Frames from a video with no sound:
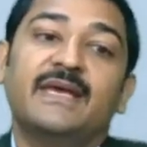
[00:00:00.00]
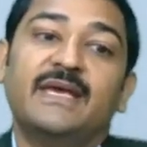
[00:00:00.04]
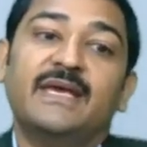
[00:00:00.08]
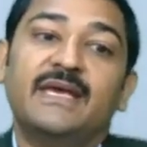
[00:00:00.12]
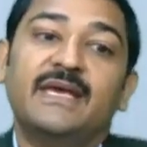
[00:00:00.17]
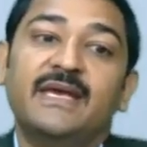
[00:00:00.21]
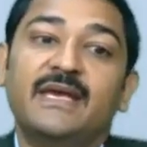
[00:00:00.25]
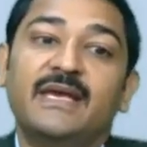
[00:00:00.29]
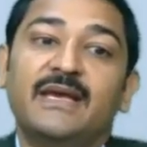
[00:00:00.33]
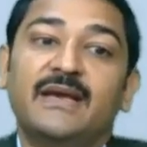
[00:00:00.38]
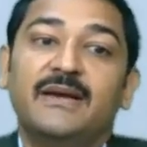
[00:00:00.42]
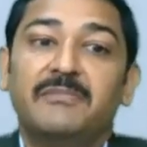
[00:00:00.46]

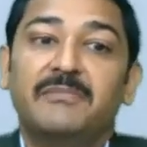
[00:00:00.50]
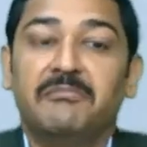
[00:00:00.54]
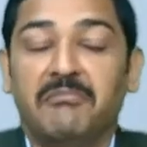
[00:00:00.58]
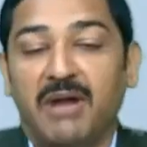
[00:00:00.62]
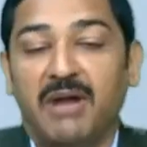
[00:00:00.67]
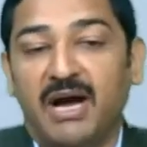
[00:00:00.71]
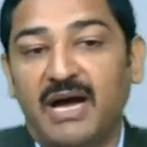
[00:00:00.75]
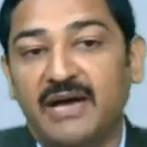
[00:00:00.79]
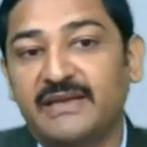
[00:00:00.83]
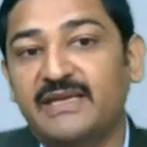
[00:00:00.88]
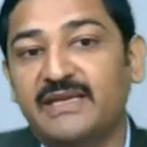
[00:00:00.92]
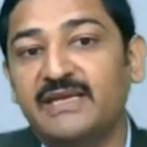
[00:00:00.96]
a
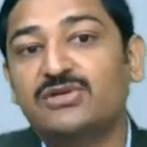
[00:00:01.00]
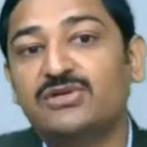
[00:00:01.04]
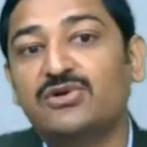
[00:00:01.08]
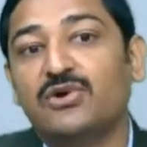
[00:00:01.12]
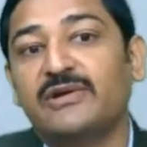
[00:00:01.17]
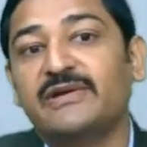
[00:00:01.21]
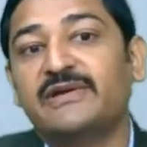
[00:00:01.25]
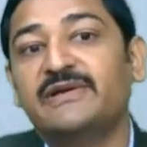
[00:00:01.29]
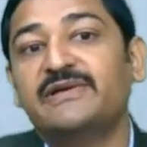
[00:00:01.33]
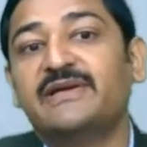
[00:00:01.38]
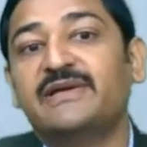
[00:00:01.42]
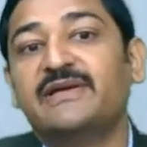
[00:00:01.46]

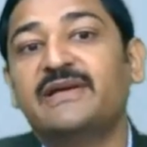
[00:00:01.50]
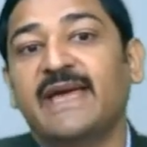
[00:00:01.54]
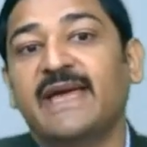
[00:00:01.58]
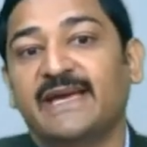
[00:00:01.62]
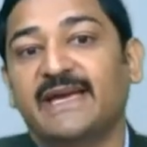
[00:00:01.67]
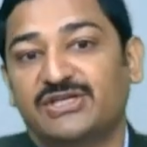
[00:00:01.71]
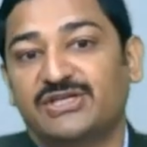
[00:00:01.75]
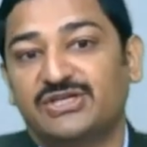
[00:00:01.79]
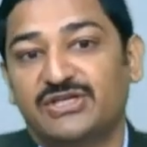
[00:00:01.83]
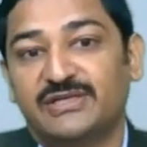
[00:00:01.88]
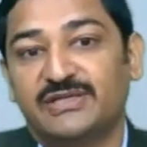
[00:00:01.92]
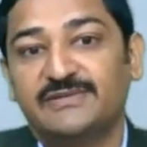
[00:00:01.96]
market-oriented
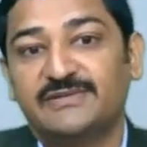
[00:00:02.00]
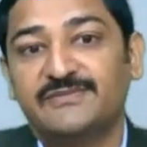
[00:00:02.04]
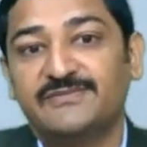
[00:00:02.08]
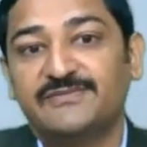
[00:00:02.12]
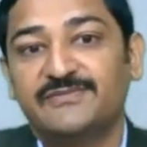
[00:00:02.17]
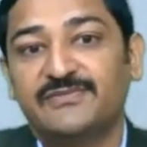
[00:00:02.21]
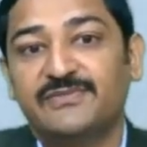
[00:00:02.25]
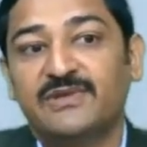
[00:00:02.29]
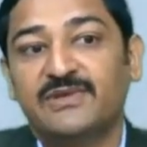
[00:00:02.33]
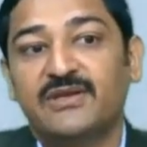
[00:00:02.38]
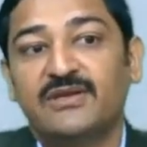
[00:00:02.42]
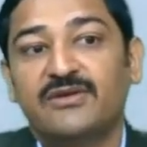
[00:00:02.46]
action
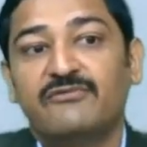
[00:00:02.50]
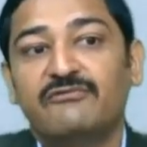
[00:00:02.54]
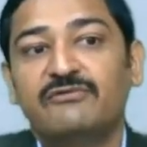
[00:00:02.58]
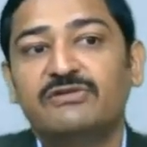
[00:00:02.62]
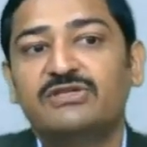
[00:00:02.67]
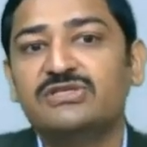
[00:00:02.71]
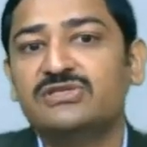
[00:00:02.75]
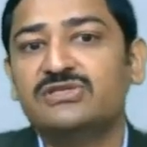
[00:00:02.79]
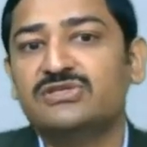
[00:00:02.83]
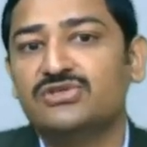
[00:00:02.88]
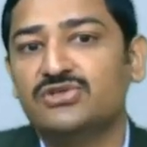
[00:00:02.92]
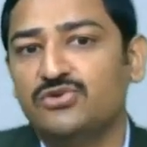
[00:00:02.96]

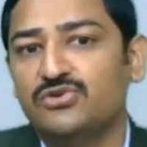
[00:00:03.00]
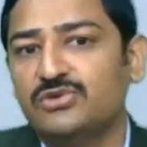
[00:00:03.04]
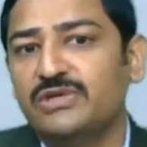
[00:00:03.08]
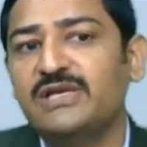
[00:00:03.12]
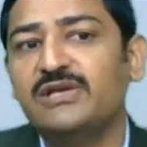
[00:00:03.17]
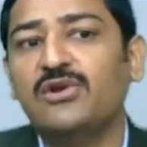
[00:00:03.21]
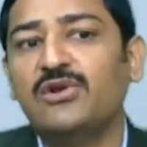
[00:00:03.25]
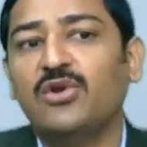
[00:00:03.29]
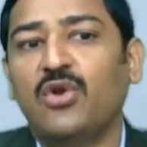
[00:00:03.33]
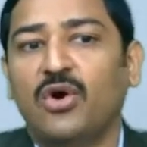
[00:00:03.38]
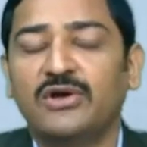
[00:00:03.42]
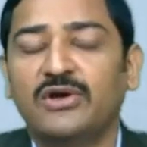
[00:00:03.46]
which is
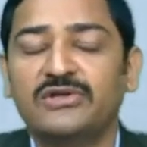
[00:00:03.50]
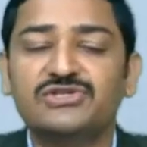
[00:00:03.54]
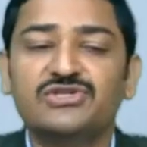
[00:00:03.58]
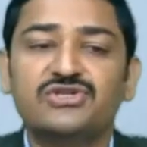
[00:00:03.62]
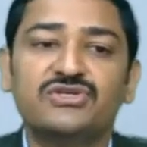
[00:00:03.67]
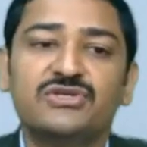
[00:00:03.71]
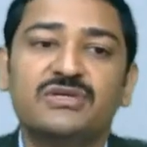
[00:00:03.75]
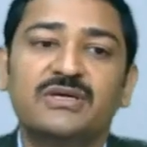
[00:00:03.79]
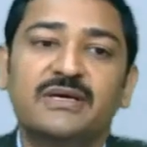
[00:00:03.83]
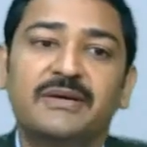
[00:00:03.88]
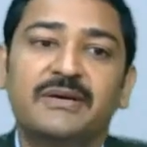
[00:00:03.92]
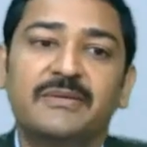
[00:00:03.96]
newly
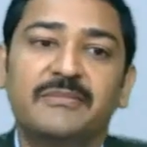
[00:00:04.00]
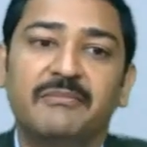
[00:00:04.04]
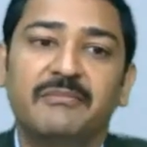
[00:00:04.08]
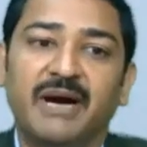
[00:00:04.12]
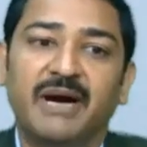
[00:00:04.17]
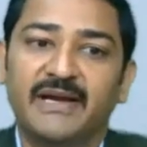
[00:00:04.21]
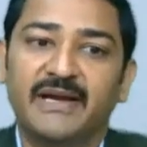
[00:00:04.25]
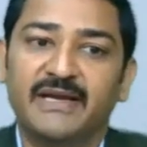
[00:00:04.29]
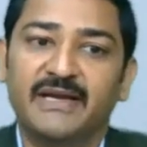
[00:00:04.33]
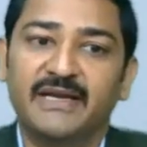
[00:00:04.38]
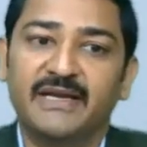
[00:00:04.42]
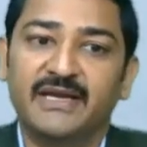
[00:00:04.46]
launched
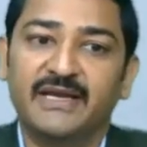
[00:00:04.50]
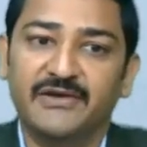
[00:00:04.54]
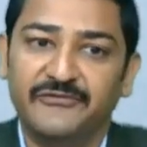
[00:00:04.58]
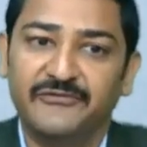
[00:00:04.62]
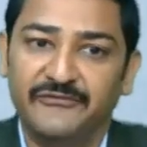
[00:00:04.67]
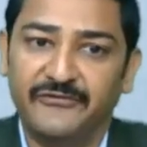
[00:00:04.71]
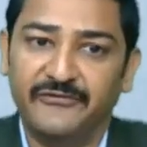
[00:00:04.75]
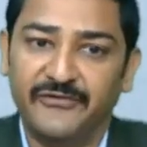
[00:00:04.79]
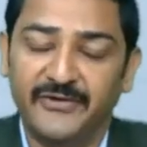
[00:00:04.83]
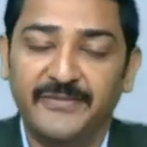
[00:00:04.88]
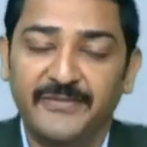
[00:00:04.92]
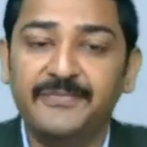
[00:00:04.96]
by a
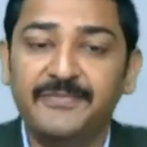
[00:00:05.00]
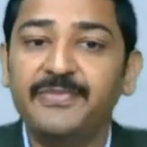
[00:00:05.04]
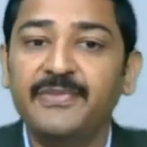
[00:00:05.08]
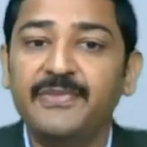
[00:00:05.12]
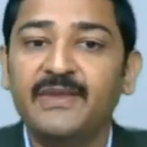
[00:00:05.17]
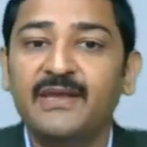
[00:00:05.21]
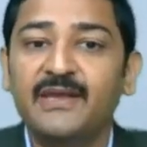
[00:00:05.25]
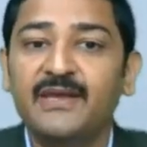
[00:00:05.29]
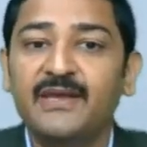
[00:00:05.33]
firm